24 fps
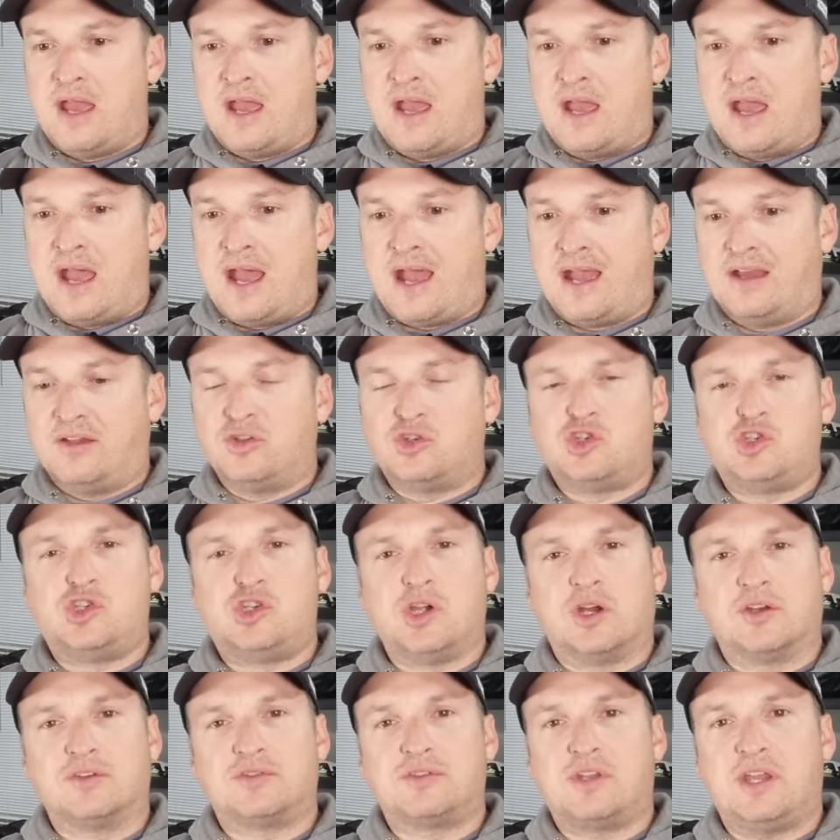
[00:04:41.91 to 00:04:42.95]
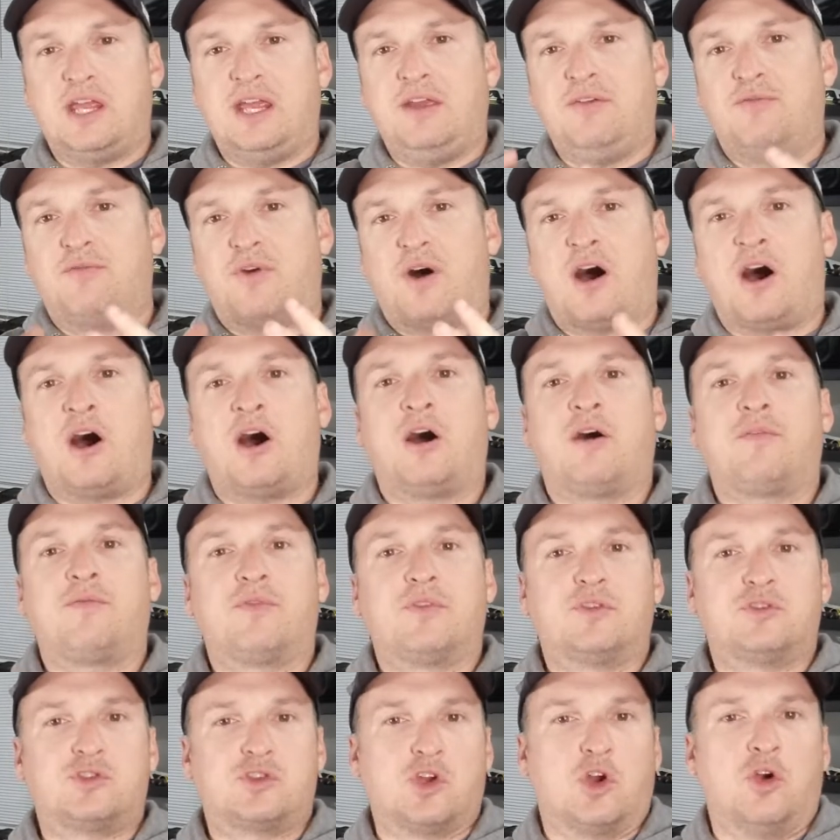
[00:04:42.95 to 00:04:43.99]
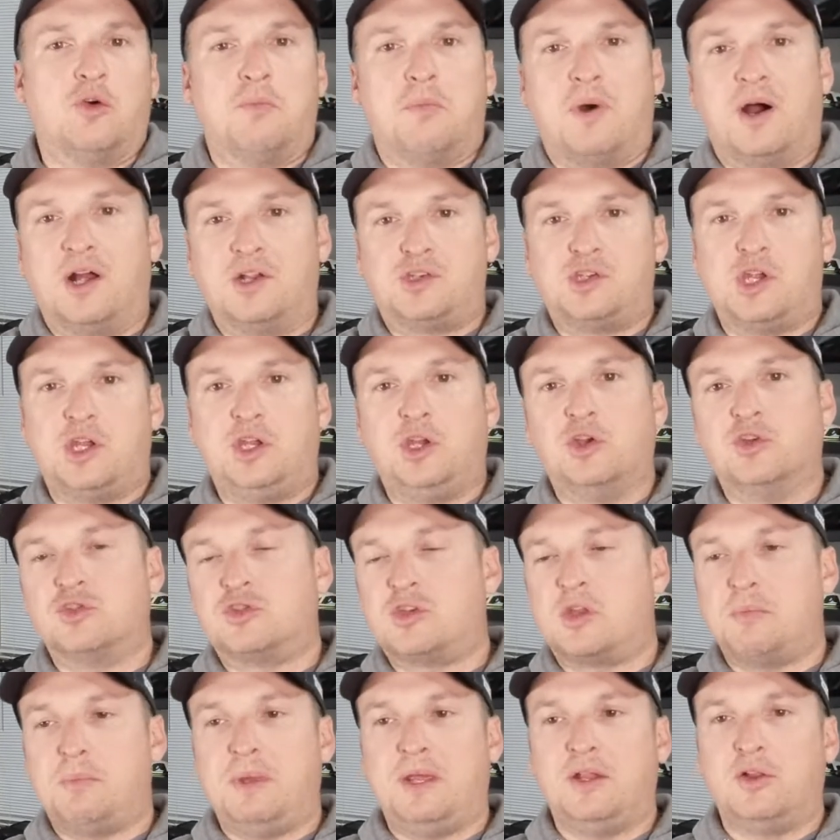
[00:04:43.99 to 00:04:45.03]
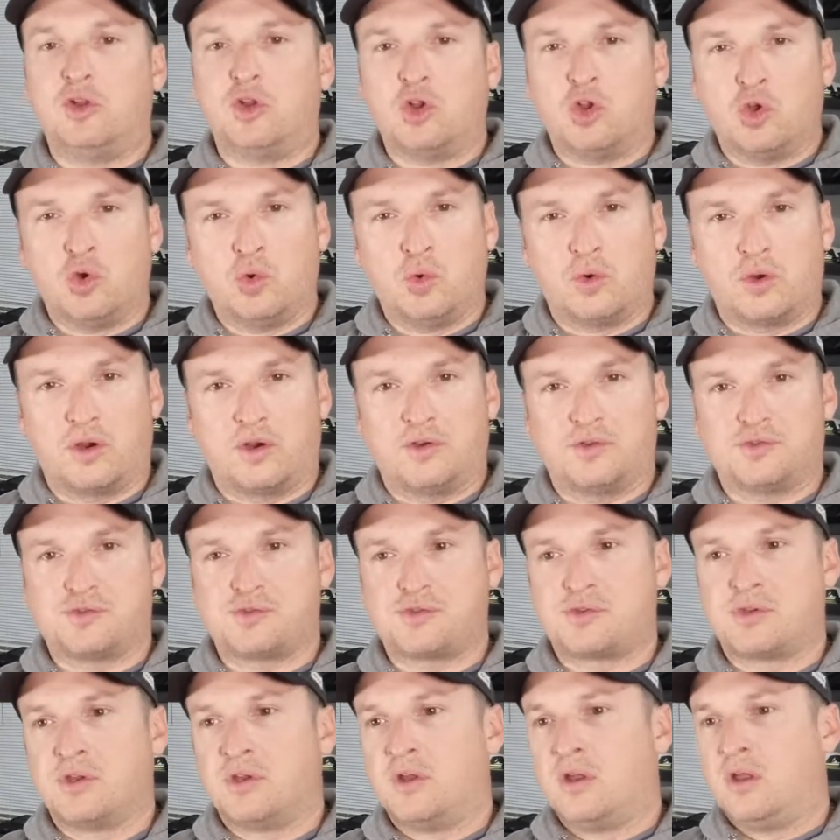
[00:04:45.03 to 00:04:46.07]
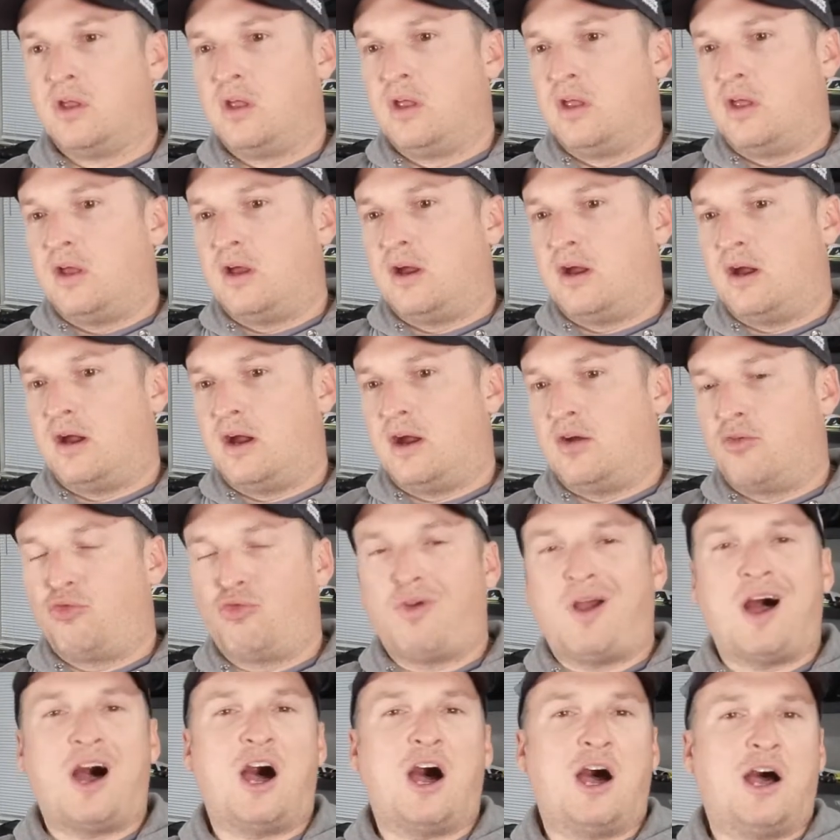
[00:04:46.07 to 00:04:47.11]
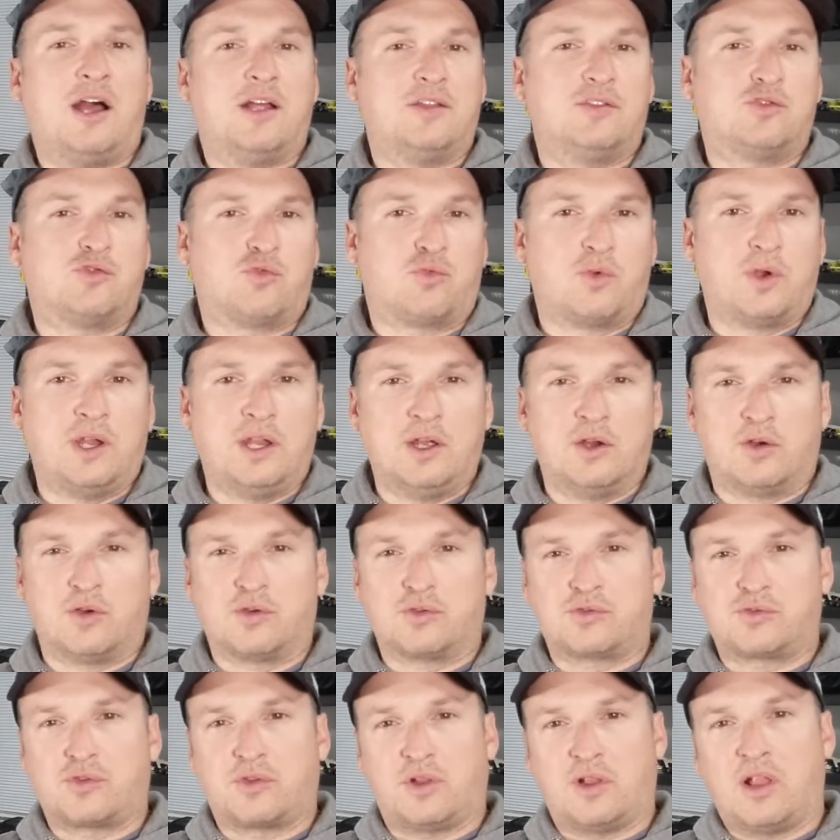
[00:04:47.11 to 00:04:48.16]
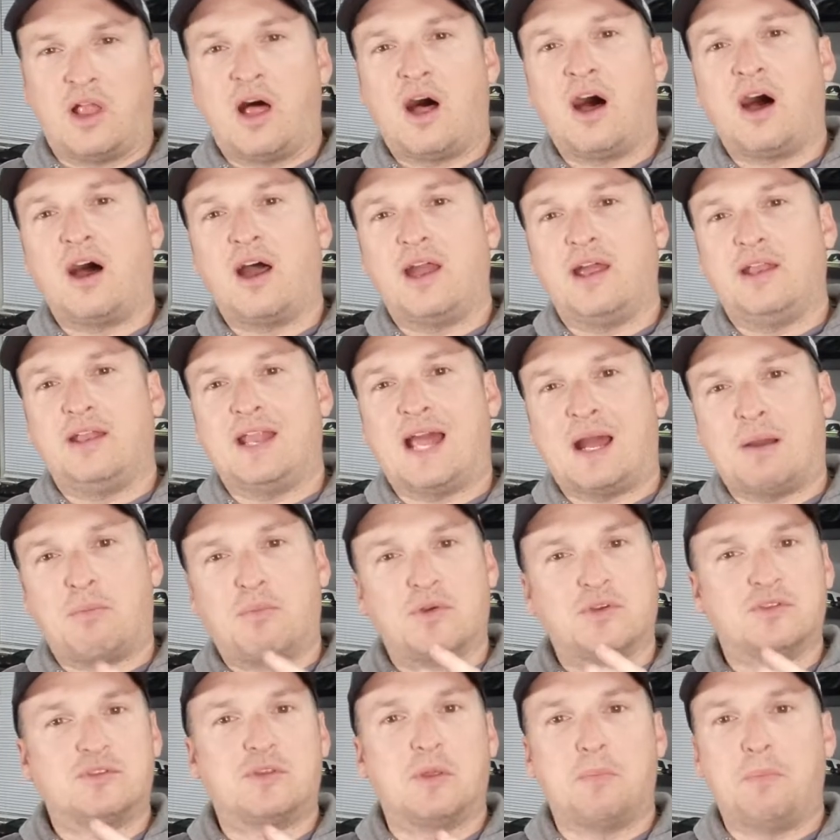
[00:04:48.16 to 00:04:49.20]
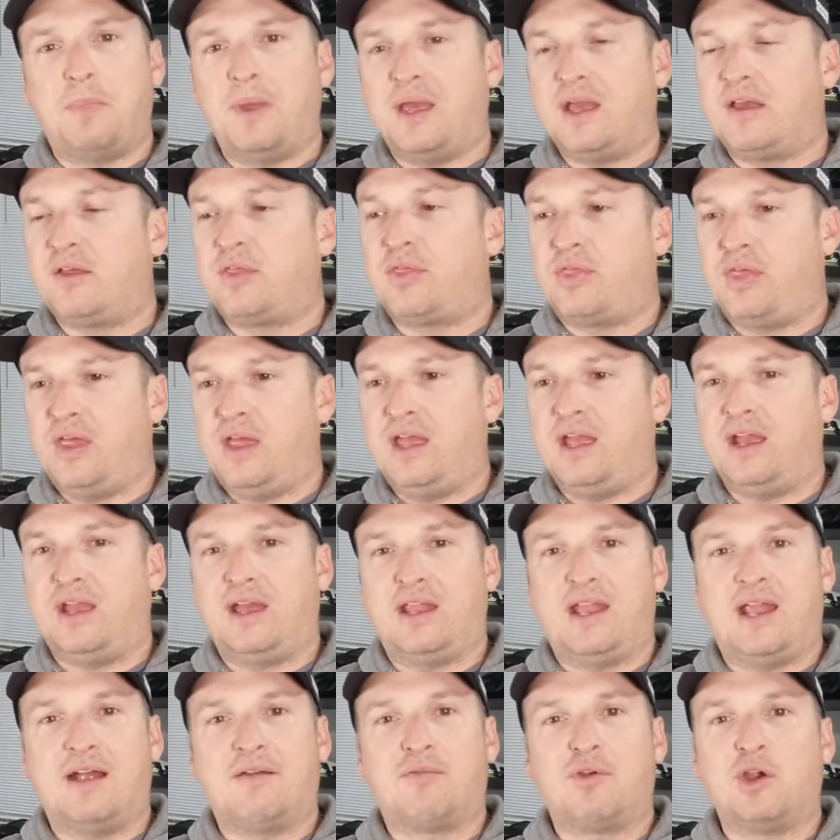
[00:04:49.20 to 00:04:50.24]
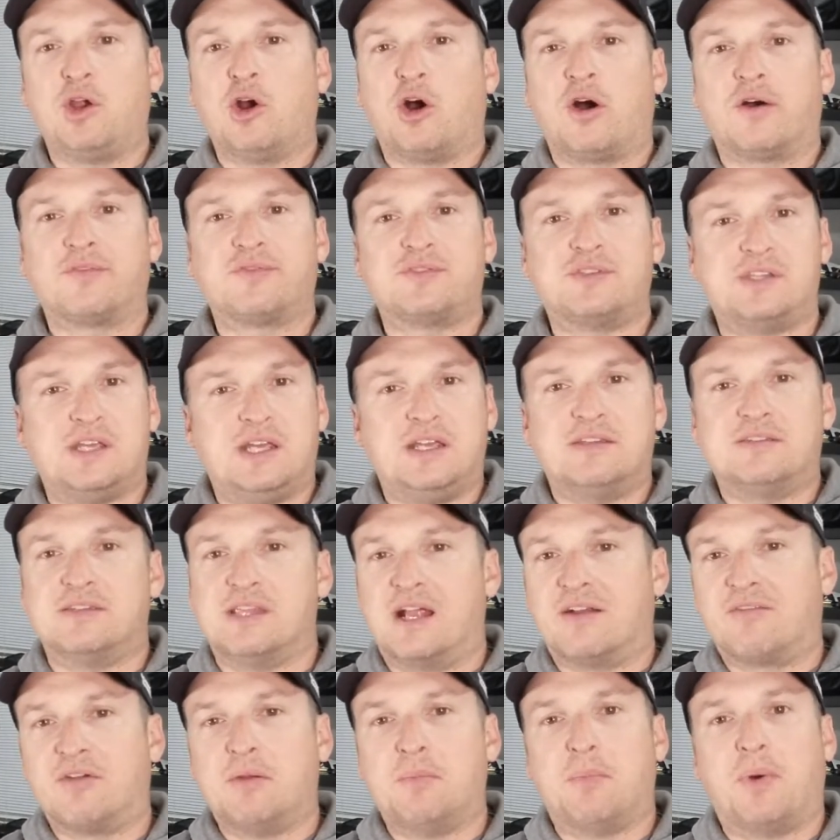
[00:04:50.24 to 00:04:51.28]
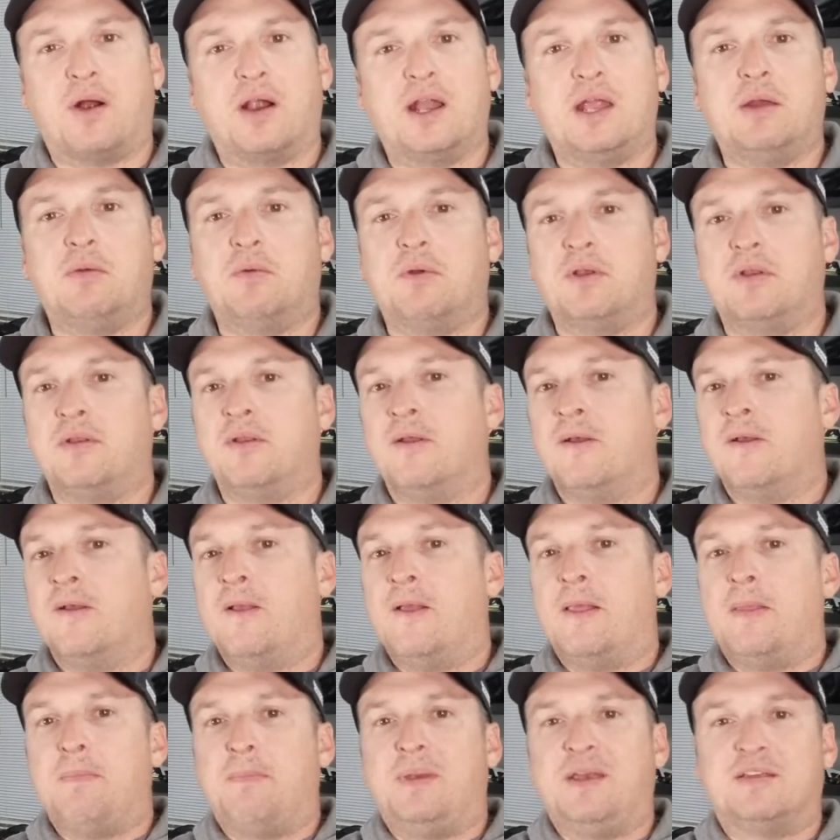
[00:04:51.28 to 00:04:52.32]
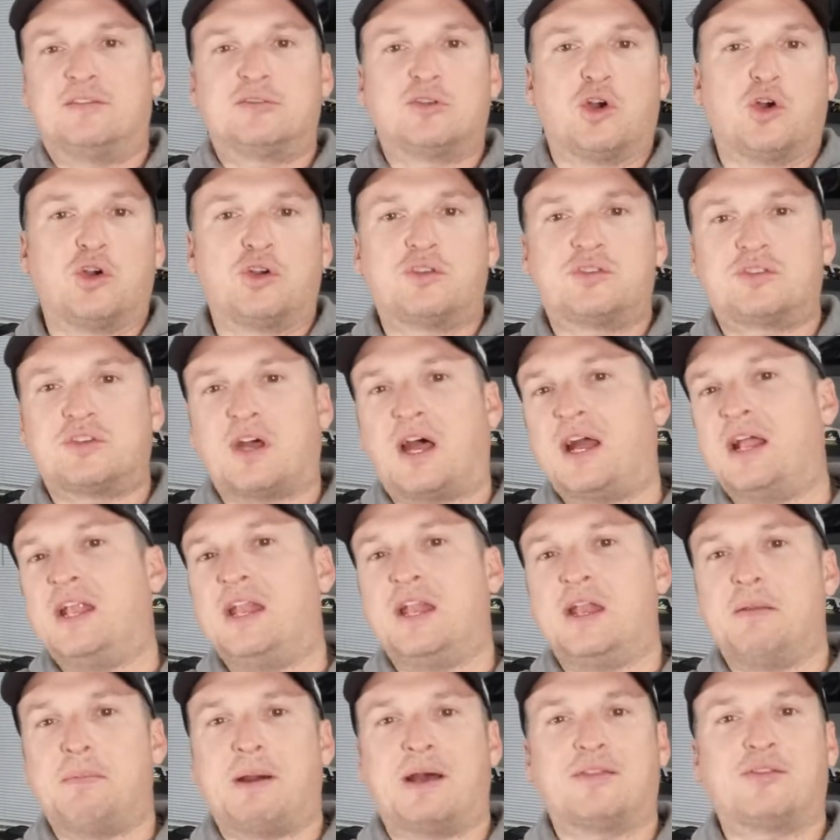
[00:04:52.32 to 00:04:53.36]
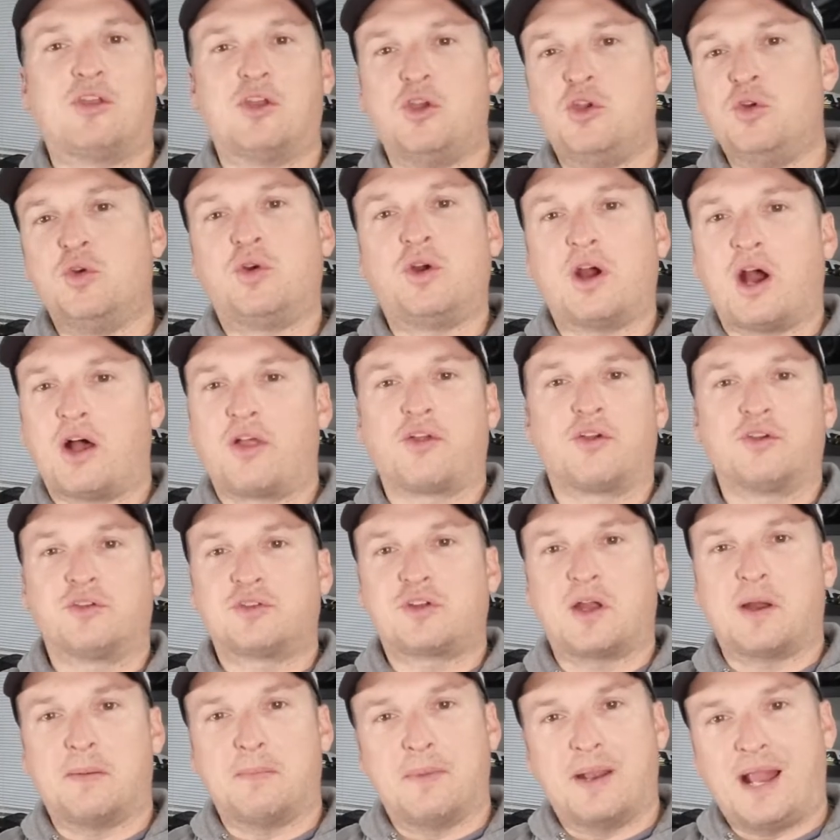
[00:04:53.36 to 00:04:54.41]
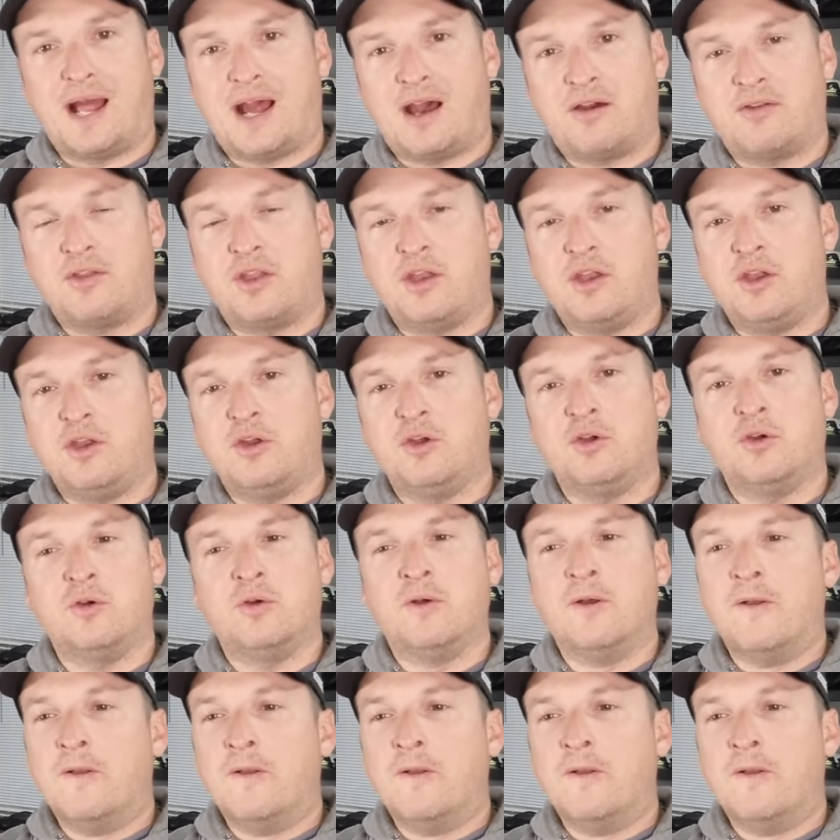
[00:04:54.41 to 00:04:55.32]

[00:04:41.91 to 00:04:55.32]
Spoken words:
has just evolved so much. It used to be lures, rods, reels, line. That was the big thing. And every off season, everybody would be so excited about the new colors coming out, the new